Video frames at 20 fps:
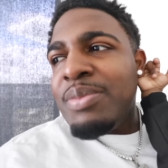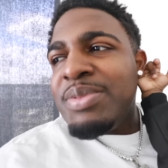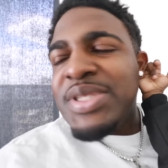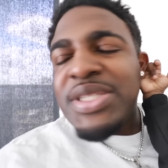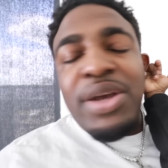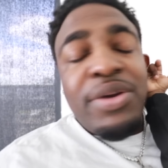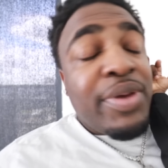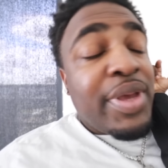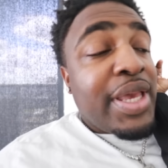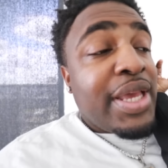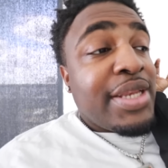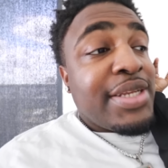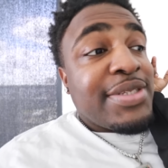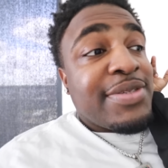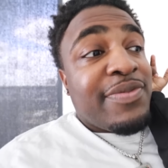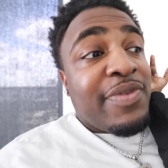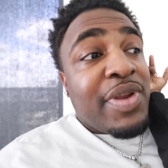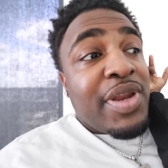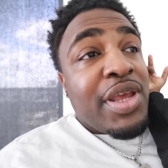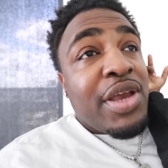I'm just gonna end
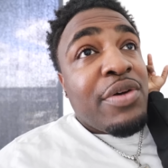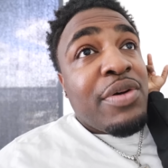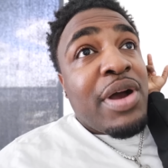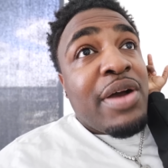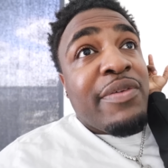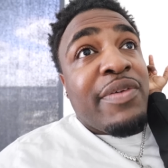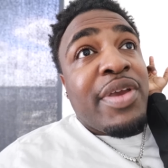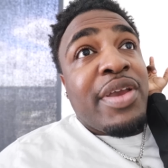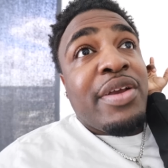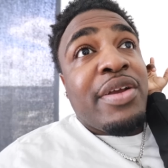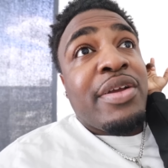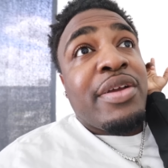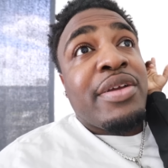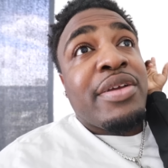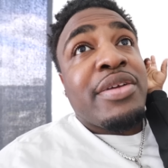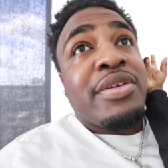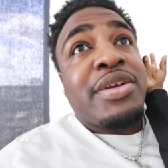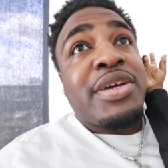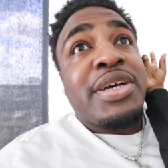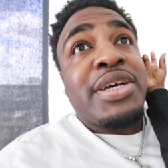this video off here
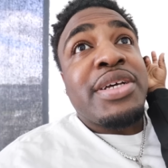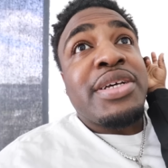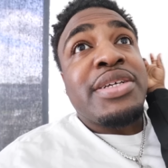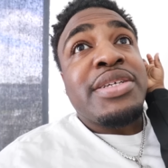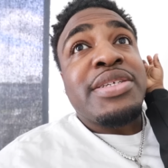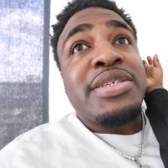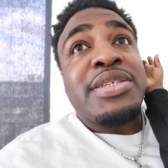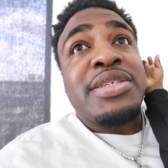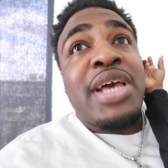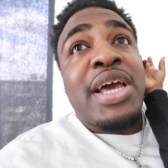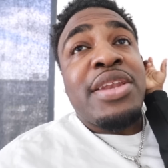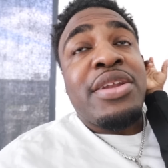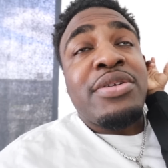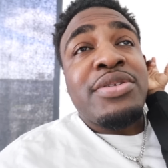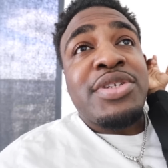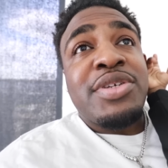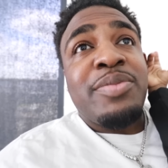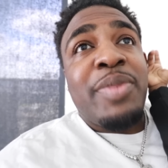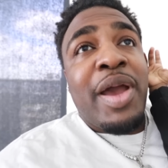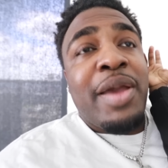because I know
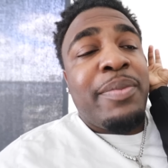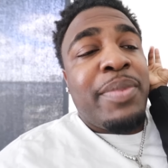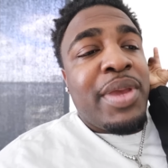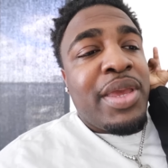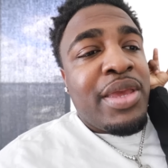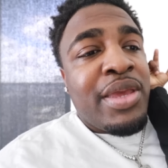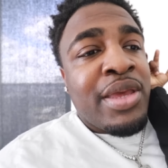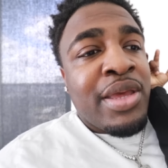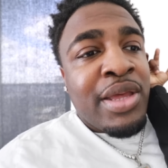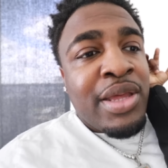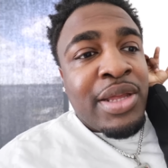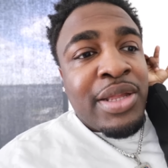she might be